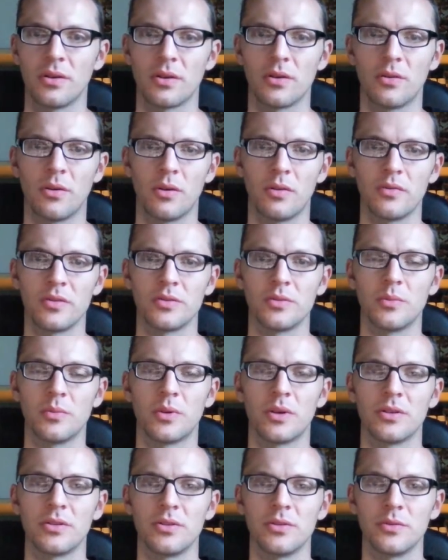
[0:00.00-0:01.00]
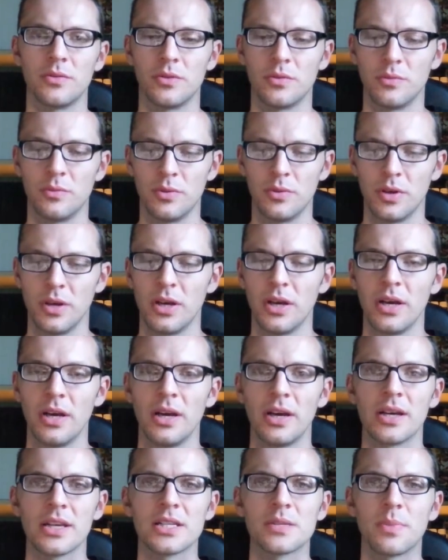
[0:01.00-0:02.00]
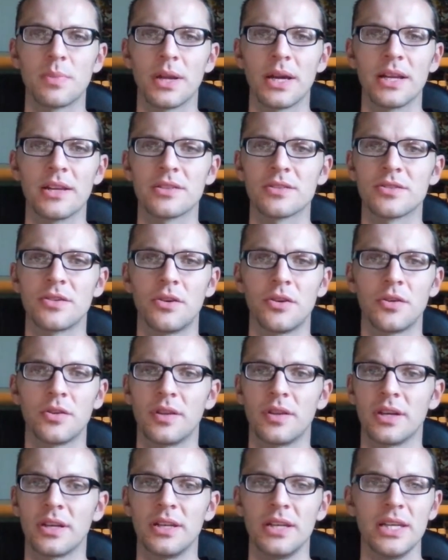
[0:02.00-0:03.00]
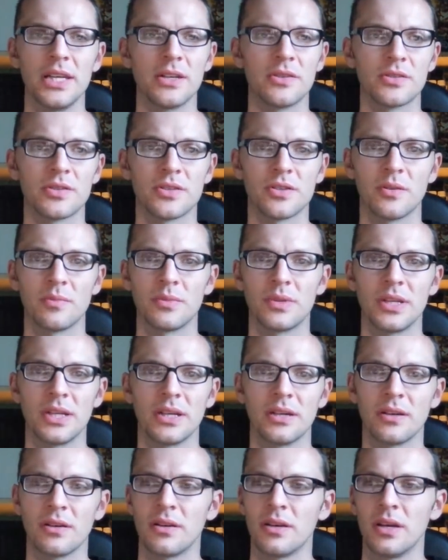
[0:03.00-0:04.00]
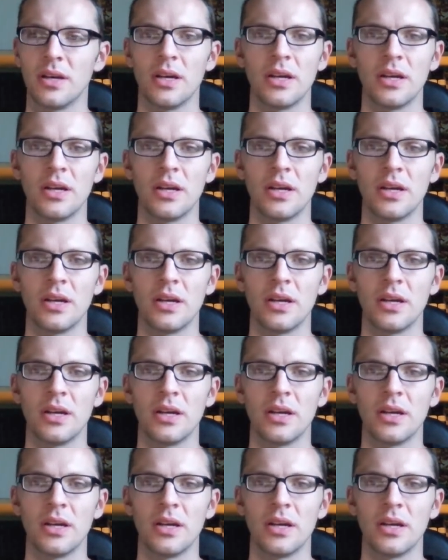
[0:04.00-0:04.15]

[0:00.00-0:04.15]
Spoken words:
Corvus, we want you to explain a certain technique or something,